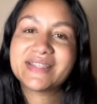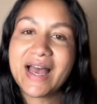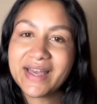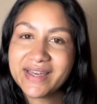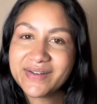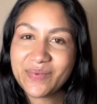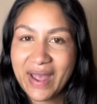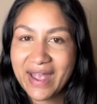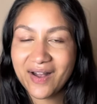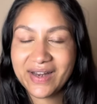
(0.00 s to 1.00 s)
second
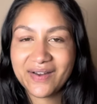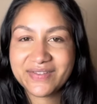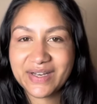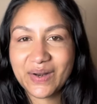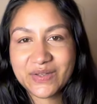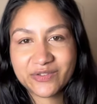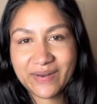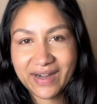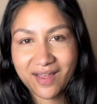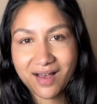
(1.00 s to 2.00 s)
way I love to close off
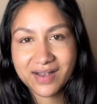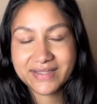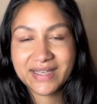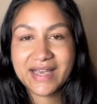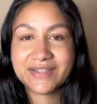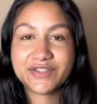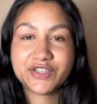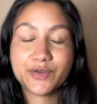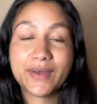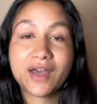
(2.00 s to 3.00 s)
my class is
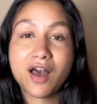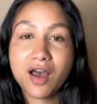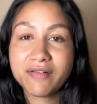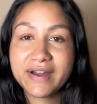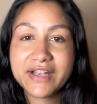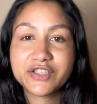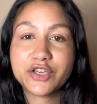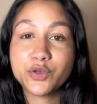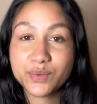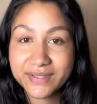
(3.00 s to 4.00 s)
to encourage
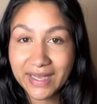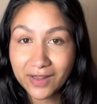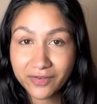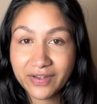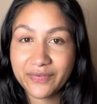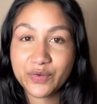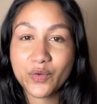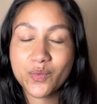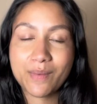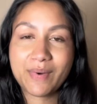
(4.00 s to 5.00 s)
yourself, if you're
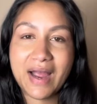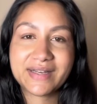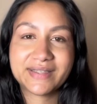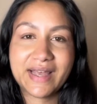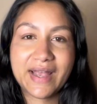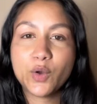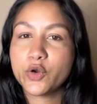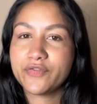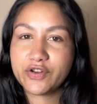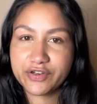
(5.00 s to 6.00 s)
the one practicing,
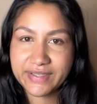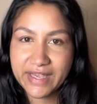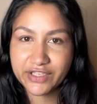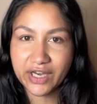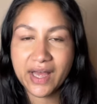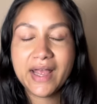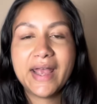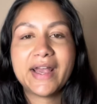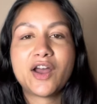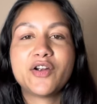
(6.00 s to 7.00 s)
or if you're a teacher,
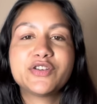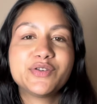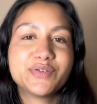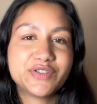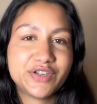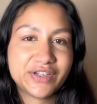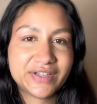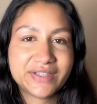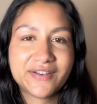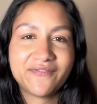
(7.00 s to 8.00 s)
encouraging your
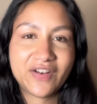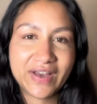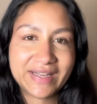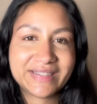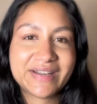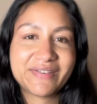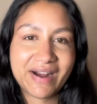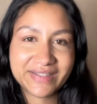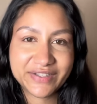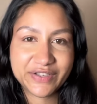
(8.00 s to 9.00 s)
students to find
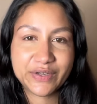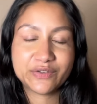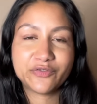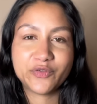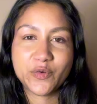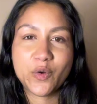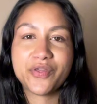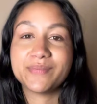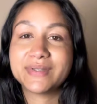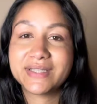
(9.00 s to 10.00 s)
gratitude for
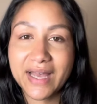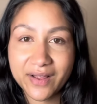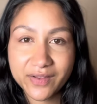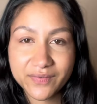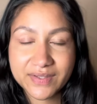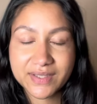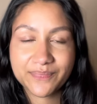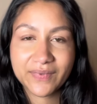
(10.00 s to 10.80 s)
themselves.